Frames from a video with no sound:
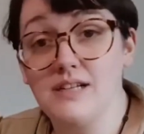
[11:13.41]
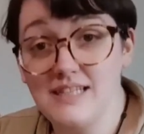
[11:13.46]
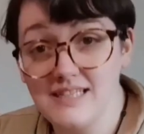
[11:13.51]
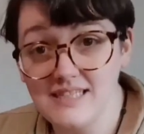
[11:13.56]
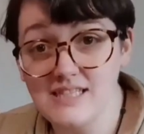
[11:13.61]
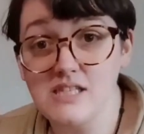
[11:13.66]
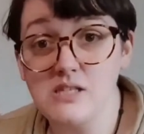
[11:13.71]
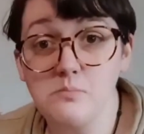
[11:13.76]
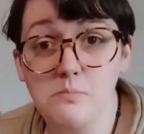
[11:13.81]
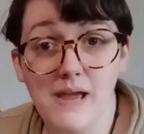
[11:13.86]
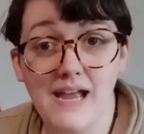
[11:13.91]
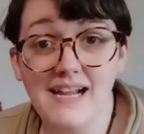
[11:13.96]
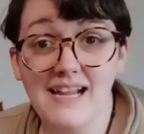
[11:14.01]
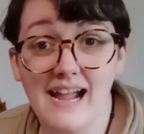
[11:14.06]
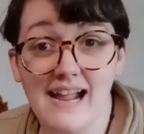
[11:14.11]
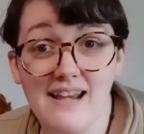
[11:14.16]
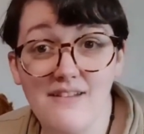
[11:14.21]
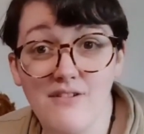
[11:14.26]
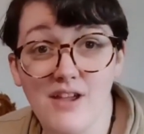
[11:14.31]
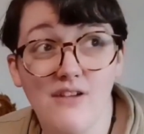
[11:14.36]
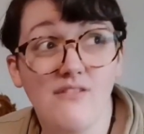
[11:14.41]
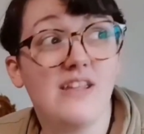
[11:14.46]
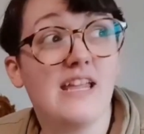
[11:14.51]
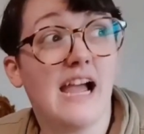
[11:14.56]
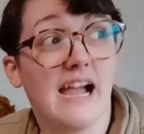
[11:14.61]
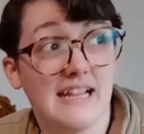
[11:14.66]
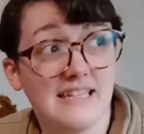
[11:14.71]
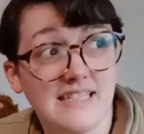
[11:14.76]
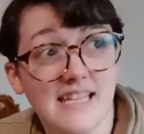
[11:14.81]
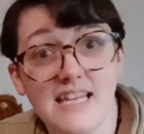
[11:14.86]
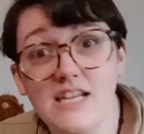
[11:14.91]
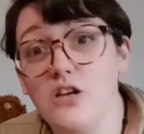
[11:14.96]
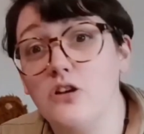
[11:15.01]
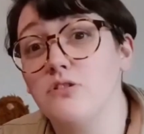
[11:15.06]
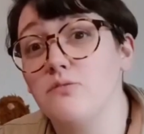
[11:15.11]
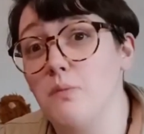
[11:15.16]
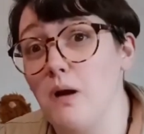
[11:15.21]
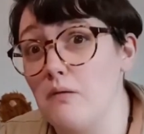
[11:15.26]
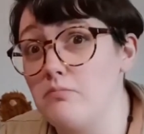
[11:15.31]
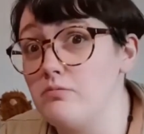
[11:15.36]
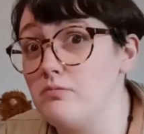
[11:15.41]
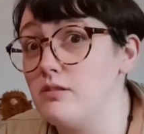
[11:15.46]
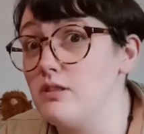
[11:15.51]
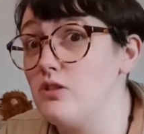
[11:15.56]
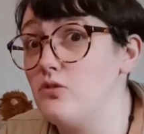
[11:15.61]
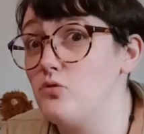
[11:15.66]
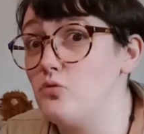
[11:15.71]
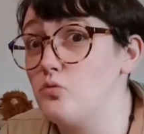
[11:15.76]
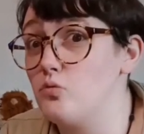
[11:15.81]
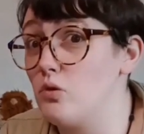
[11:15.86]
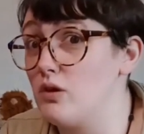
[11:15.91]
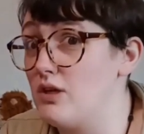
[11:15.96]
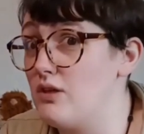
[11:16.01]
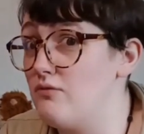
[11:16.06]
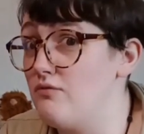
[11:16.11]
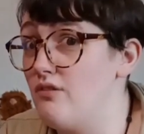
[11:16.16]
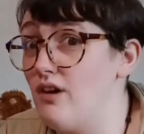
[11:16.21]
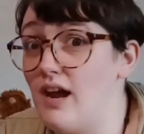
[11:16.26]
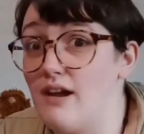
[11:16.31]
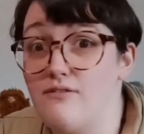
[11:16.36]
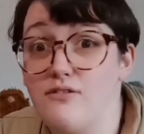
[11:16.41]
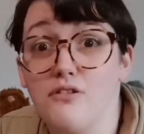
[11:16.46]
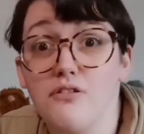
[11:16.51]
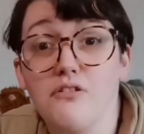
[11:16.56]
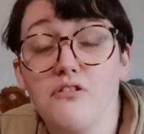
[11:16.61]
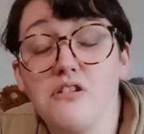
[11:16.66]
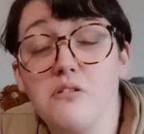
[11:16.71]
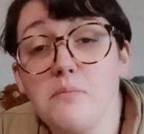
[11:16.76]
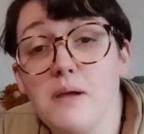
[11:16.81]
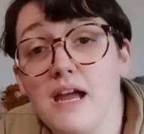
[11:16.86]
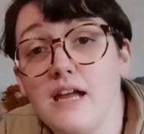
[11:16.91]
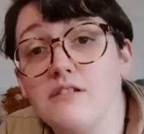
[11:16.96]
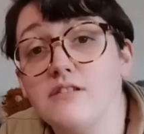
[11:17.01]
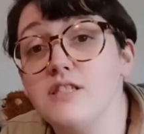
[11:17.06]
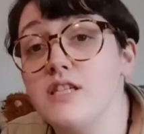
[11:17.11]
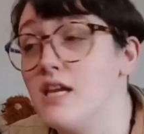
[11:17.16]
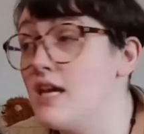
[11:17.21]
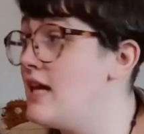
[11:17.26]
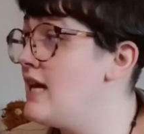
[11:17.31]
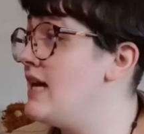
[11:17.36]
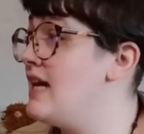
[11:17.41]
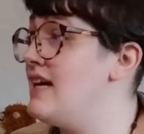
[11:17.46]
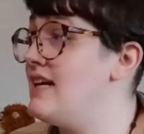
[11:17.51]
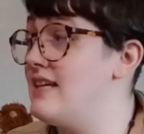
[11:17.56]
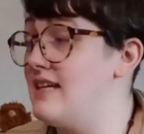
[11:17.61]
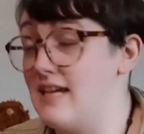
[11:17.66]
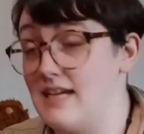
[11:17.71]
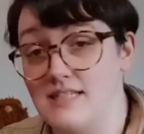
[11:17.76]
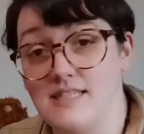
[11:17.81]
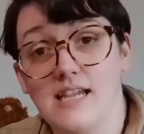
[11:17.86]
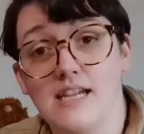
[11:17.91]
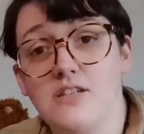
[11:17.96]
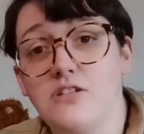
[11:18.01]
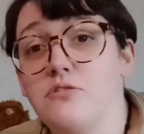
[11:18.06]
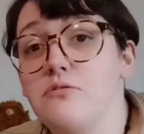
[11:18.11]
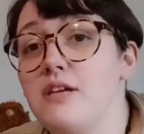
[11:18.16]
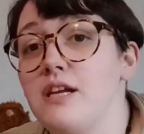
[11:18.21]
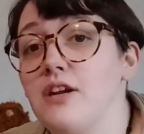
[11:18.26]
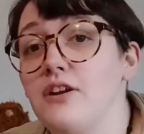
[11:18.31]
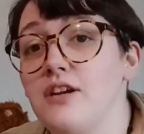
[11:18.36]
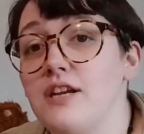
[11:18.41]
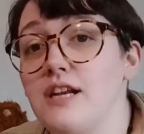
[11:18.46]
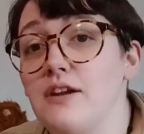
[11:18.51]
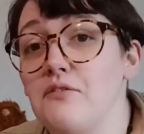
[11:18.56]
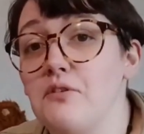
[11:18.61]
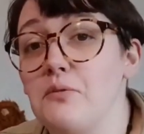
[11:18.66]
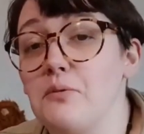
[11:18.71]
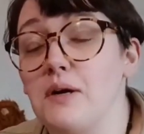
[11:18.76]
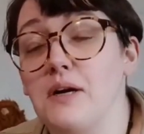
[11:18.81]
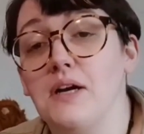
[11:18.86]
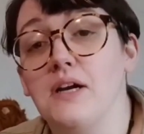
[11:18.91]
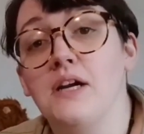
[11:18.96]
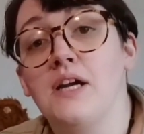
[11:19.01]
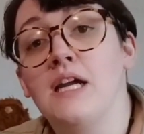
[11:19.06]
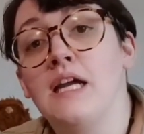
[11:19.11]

Is this bag kind of heavy? I'd say it goes probably 25 to 30 pounds. Yes, I do carry it everywhere.